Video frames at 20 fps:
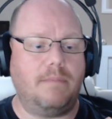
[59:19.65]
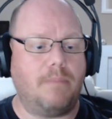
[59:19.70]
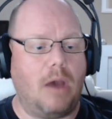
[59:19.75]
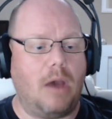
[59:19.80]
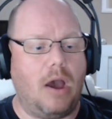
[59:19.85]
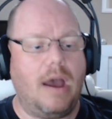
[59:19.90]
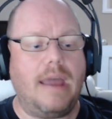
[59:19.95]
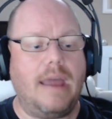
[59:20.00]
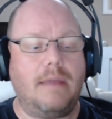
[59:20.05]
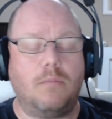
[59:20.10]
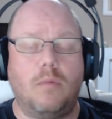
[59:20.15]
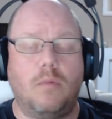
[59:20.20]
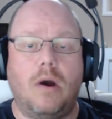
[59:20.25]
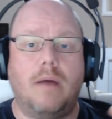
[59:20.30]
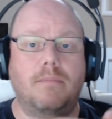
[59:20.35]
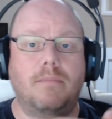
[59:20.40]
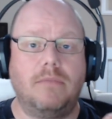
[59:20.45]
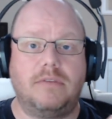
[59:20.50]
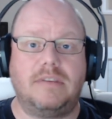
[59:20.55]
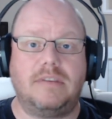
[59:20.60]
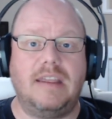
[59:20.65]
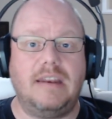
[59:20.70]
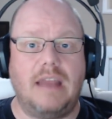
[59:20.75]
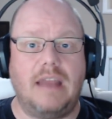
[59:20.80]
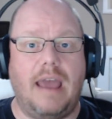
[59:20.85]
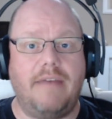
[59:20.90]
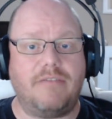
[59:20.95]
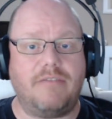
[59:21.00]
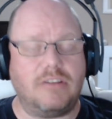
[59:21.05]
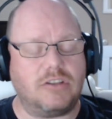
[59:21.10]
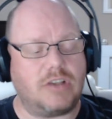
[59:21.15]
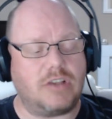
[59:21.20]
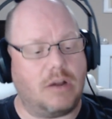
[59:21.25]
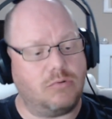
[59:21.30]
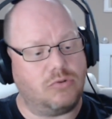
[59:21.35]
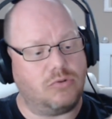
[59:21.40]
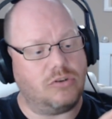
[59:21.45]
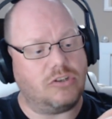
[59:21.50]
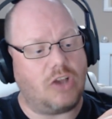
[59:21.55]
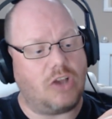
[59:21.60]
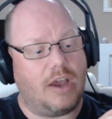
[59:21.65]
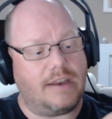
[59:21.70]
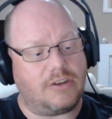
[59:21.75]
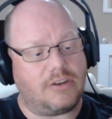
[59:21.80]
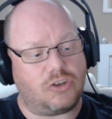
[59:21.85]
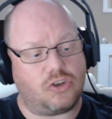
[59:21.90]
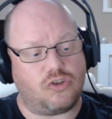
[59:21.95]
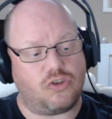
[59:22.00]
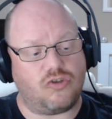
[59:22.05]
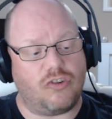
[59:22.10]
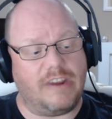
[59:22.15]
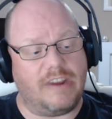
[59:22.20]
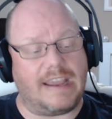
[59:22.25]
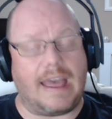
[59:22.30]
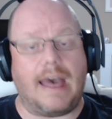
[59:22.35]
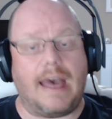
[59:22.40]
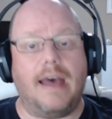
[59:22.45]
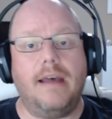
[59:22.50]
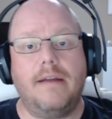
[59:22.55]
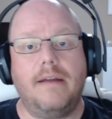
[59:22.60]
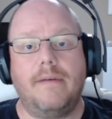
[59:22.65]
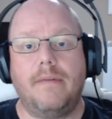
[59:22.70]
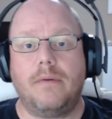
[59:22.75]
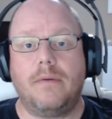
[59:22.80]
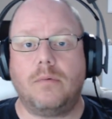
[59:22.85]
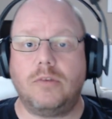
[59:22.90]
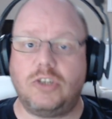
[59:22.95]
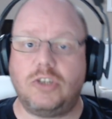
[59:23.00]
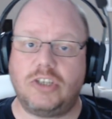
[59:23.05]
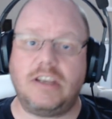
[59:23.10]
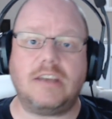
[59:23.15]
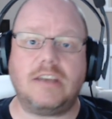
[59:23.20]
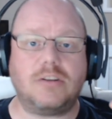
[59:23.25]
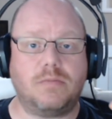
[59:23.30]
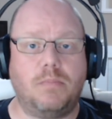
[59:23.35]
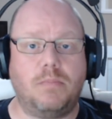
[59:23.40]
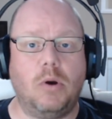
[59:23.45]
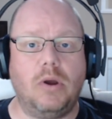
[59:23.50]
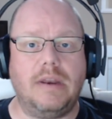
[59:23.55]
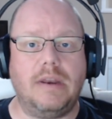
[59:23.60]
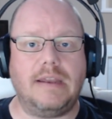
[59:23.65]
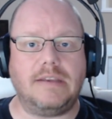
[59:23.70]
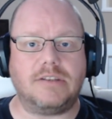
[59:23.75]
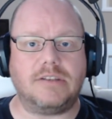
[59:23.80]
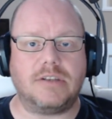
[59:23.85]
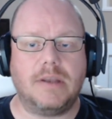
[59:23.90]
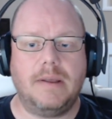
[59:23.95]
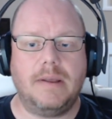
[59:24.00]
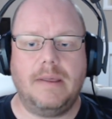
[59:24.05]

but haven't told you is I had a stringer with 6 boilies.